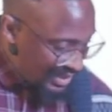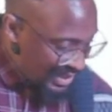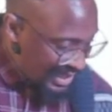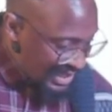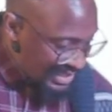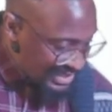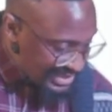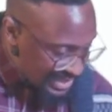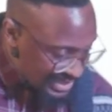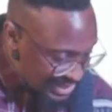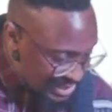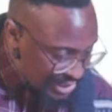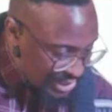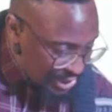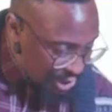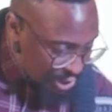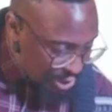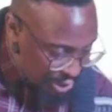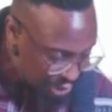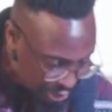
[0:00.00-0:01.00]
and he says,
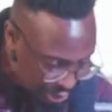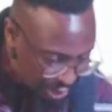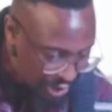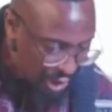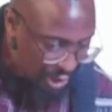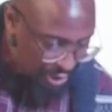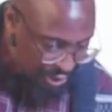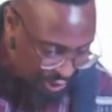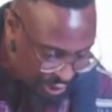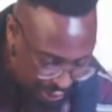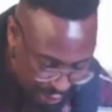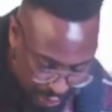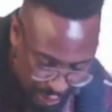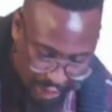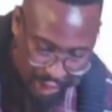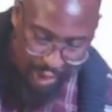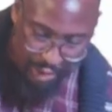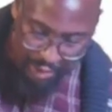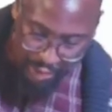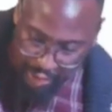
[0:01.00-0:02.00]
No, you go, you
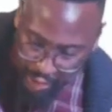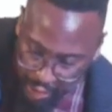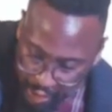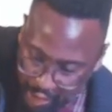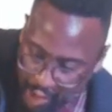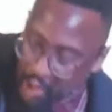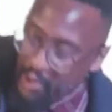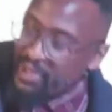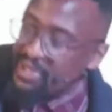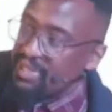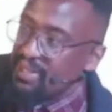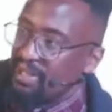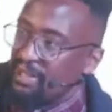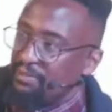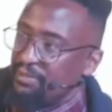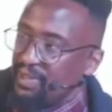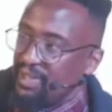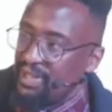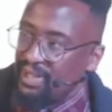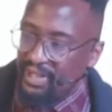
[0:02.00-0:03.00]
go, you go and
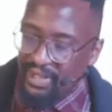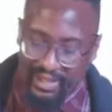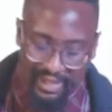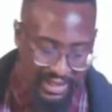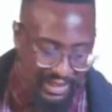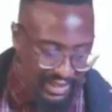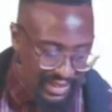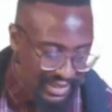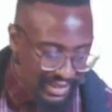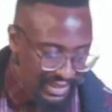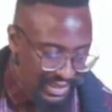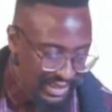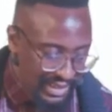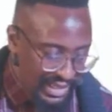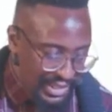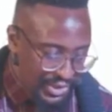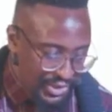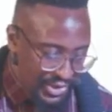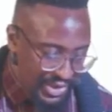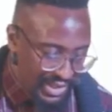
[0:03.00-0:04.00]
deliver
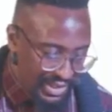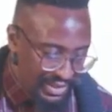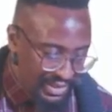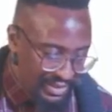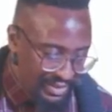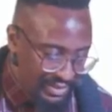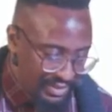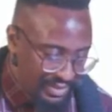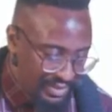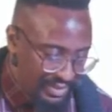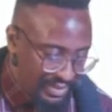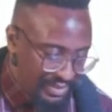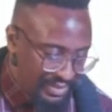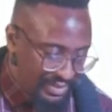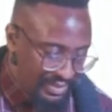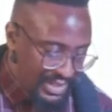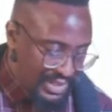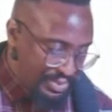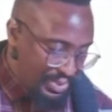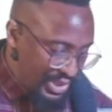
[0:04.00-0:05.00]
Israel.
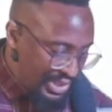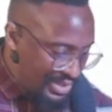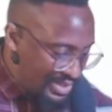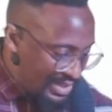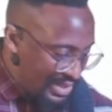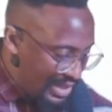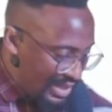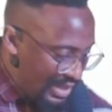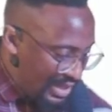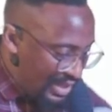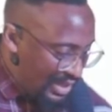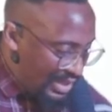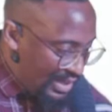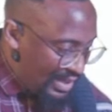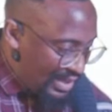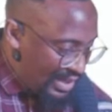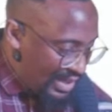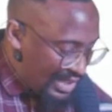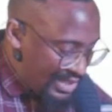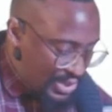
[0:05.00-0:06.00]
This brings
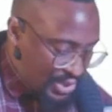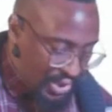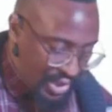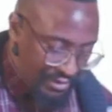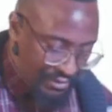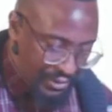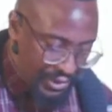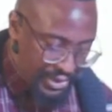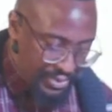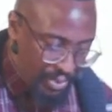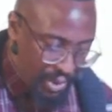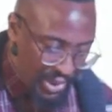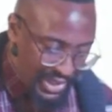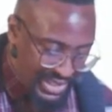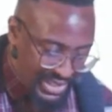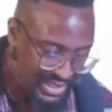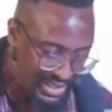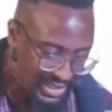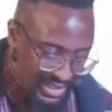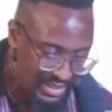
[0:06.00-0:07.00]
us to our first point.